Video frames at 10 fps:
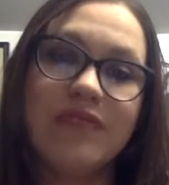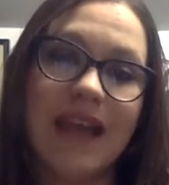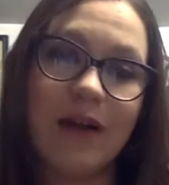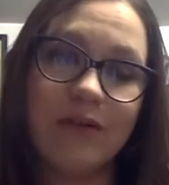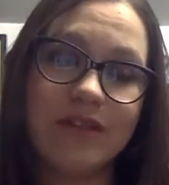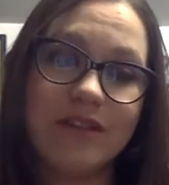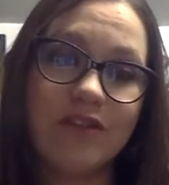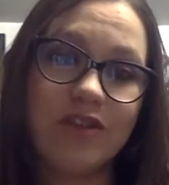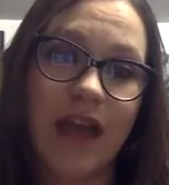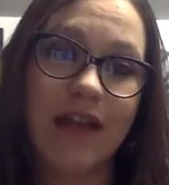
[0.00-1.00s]
down to the
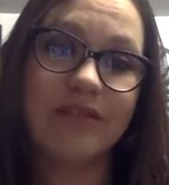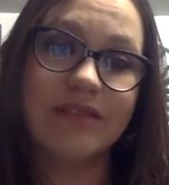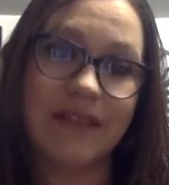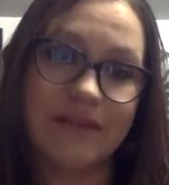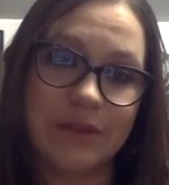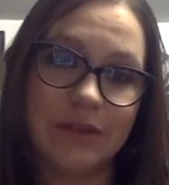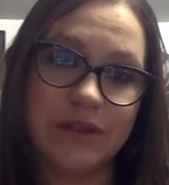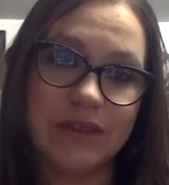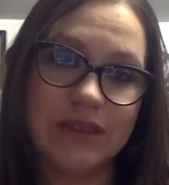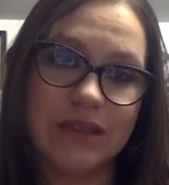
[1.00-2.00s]
child's level
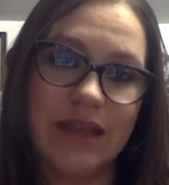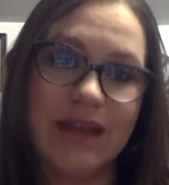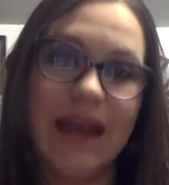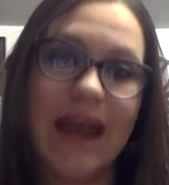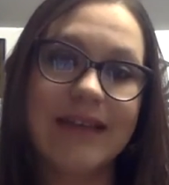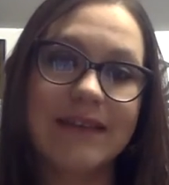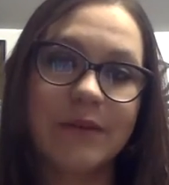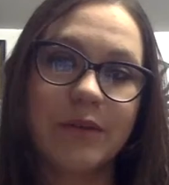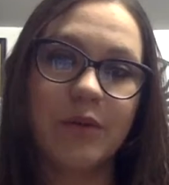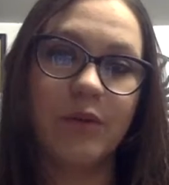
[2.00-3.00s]
and ask
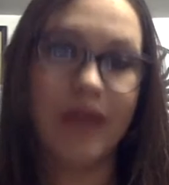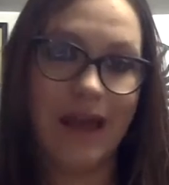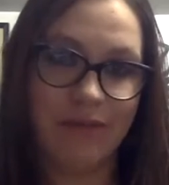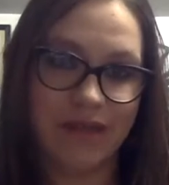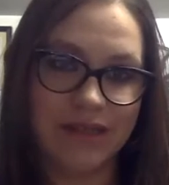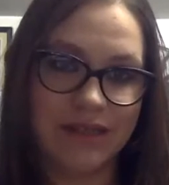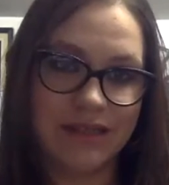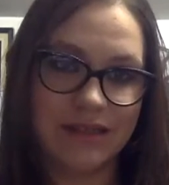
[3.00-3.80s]
what happened.